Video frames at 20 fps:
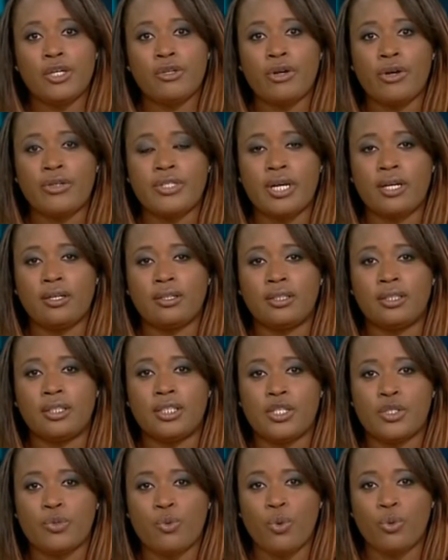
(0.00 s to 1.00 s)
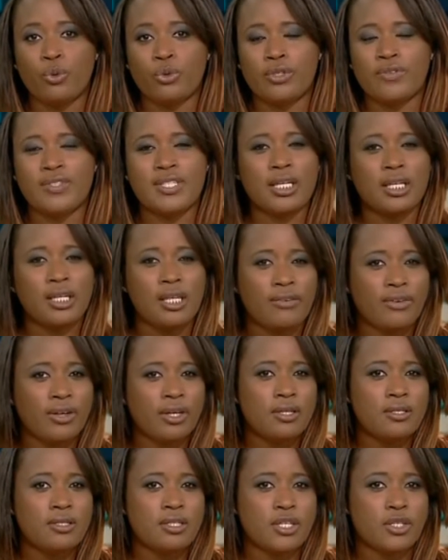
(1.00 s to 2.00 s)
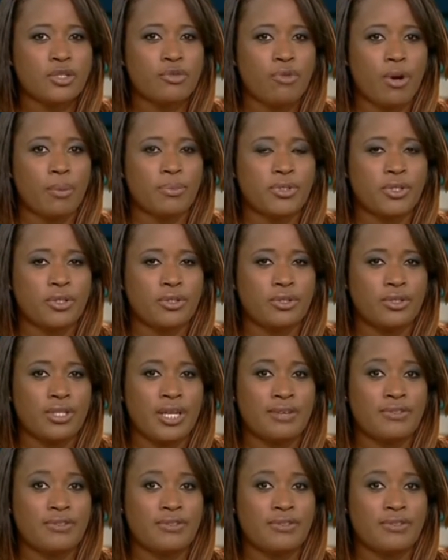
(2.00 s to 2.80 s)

Eurotunnel has warned of significant disruption